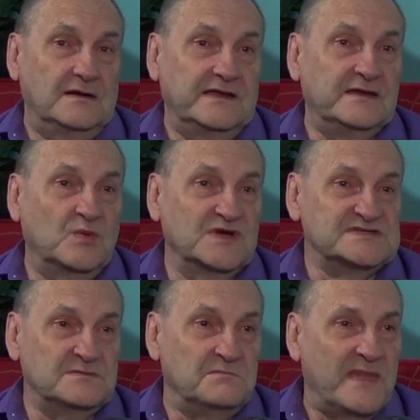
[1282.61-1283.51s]
it
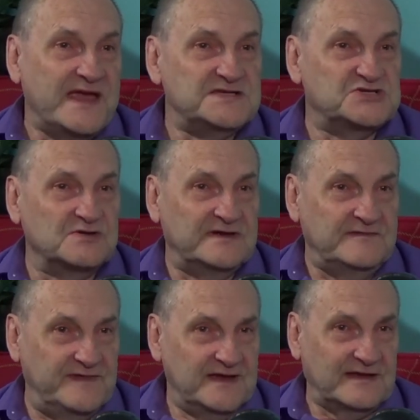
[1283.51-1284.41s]
was a major
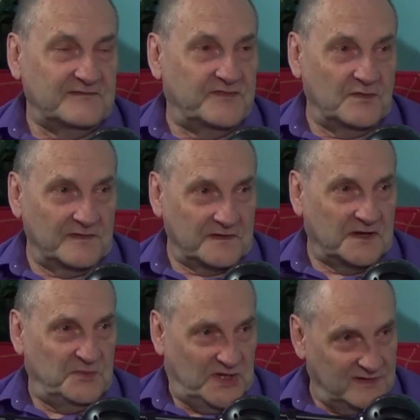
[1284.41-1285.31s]
event for the
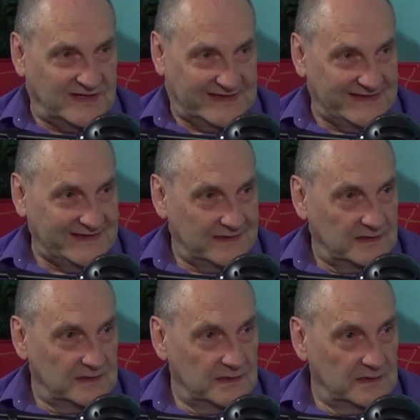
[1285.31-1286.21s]
community.
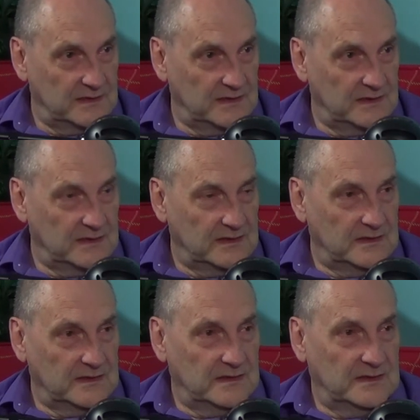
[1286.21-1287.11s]
Yeah.
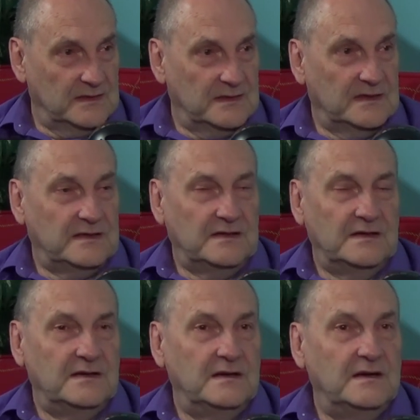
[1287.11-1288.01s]
Yes, it
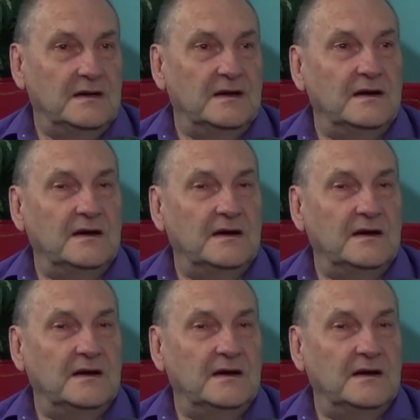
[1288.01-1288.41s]
was.